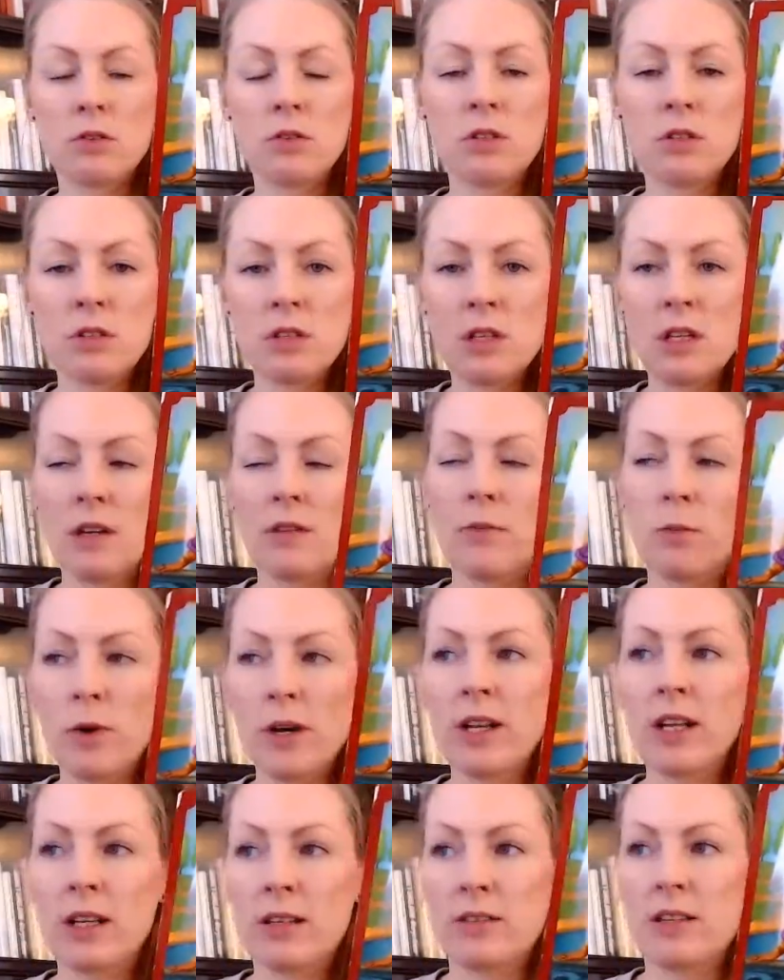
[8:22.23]
just give
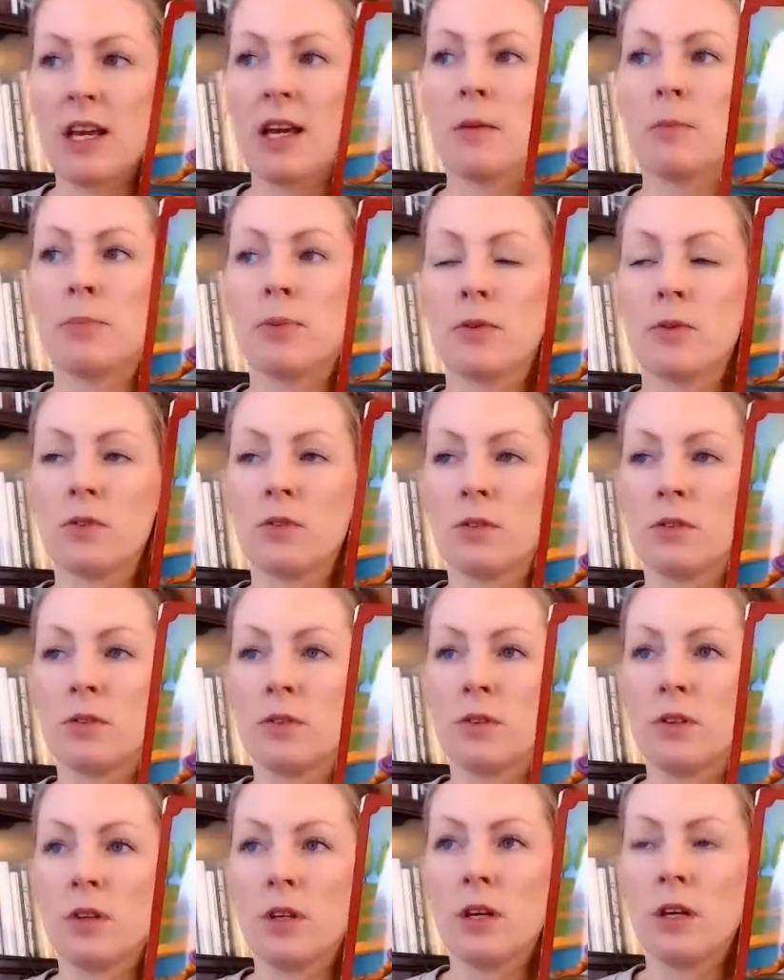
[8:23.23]
one example,
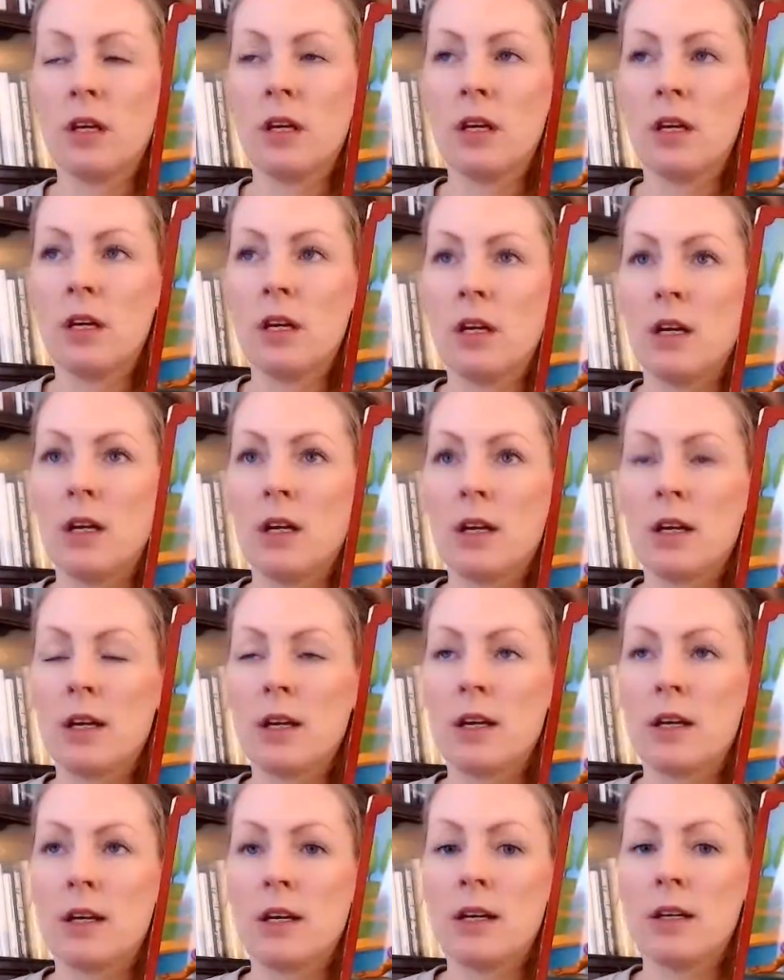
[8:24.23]

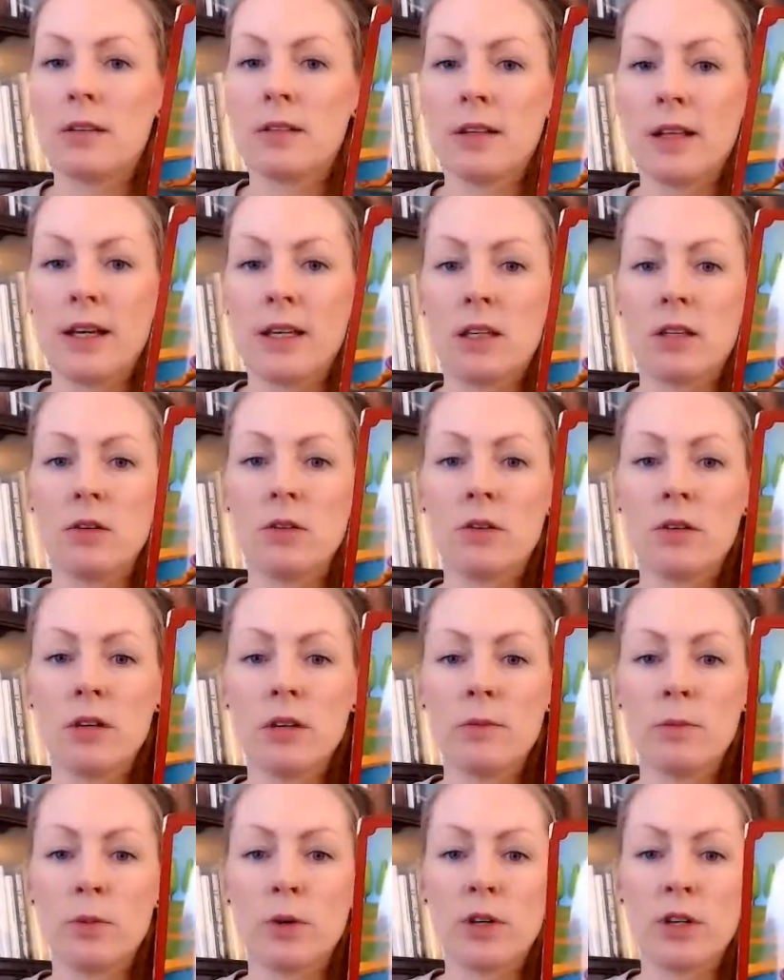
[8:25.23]
it's like you could
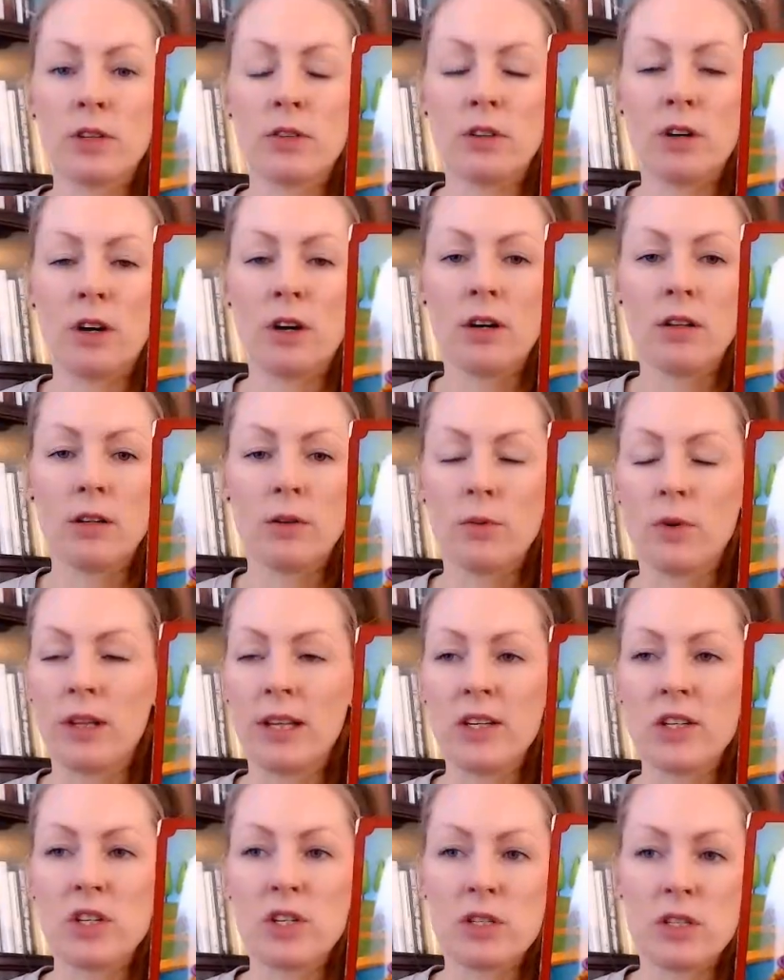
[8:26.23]
have worked on a
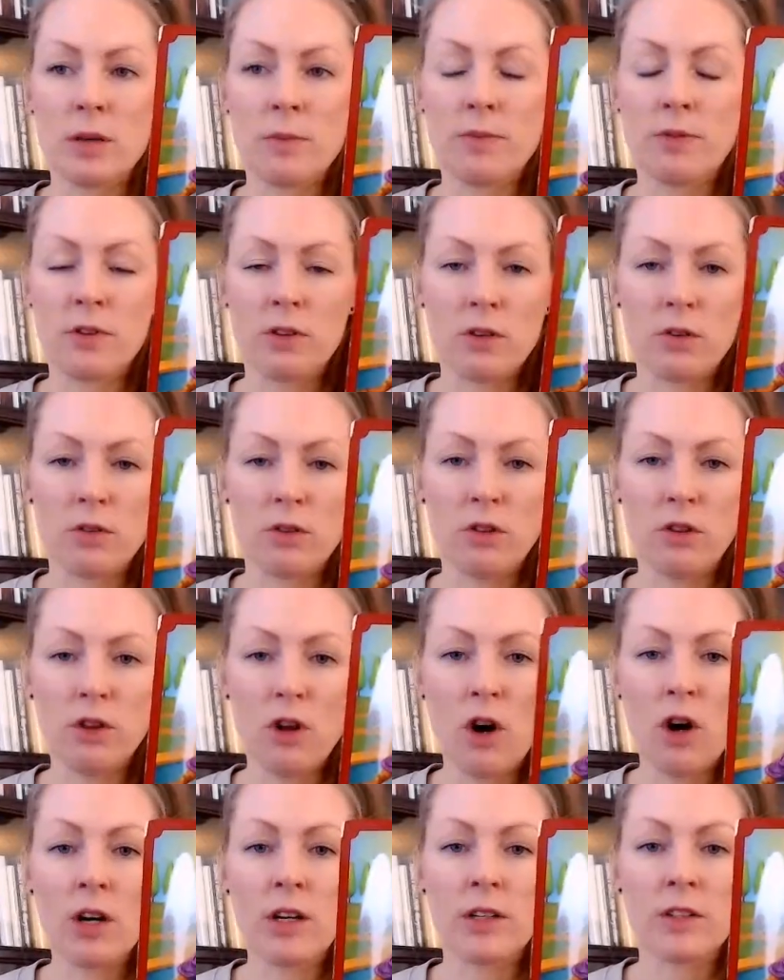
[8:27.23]
relationship for the
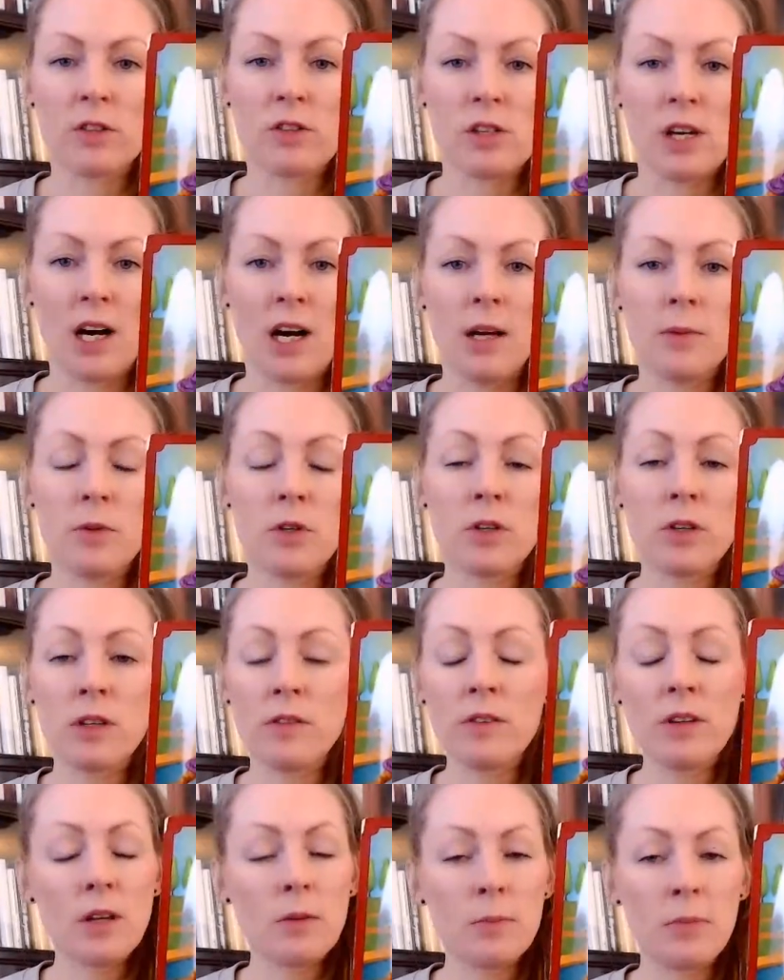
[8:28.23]
longest time. You could
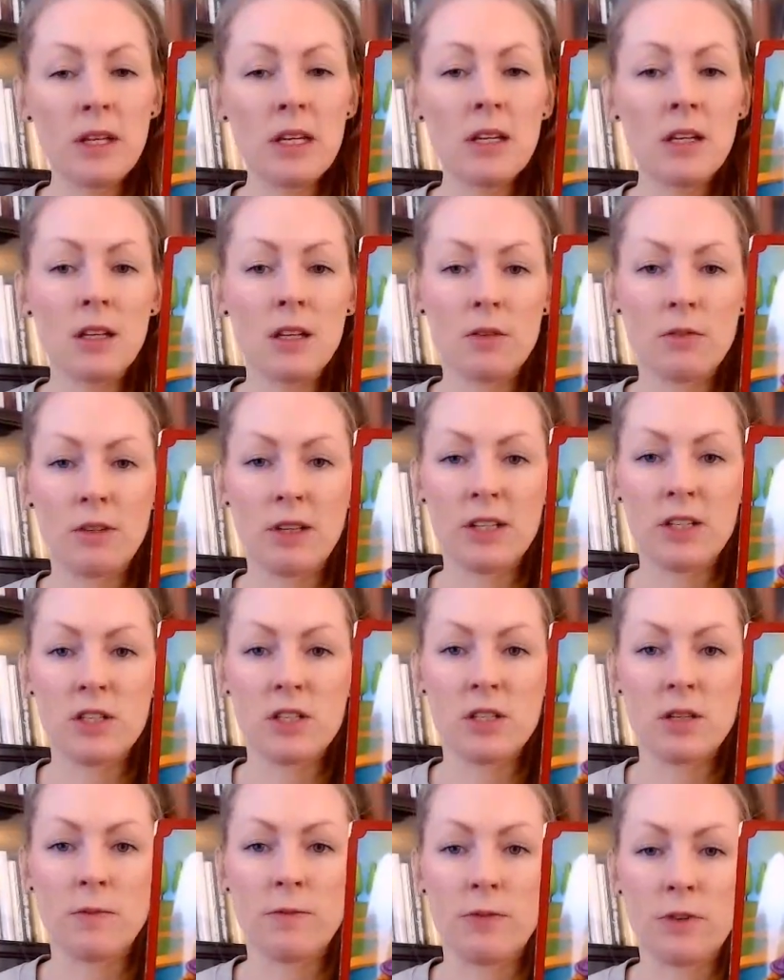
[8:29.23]
even have been in a
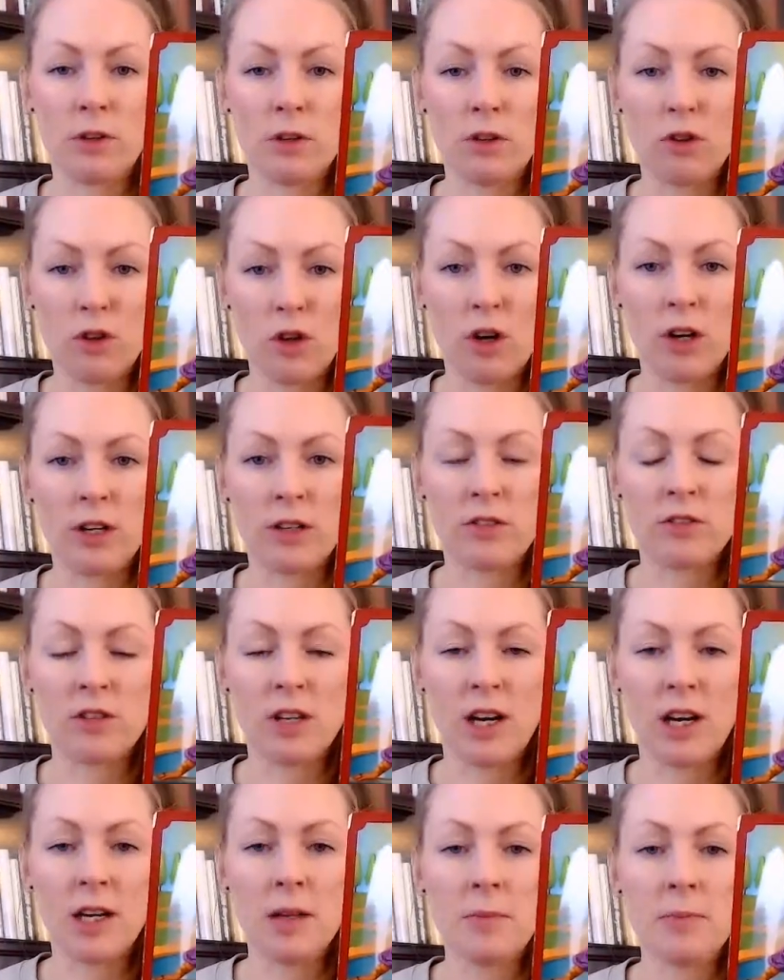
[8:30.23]
relationship for the longest
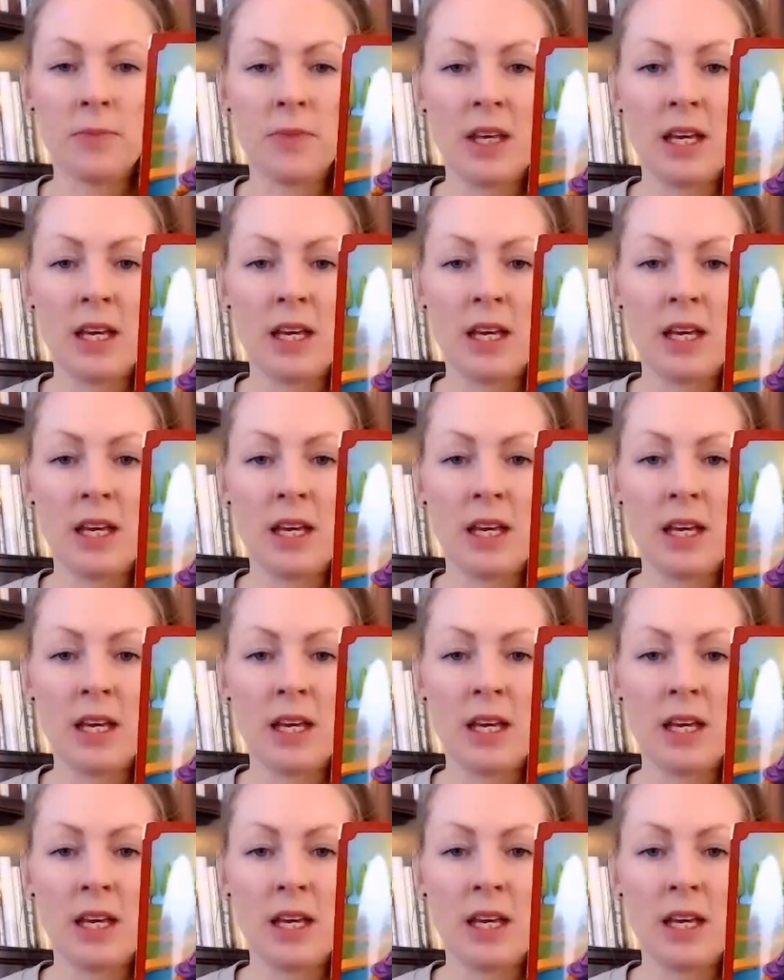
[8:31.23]
time.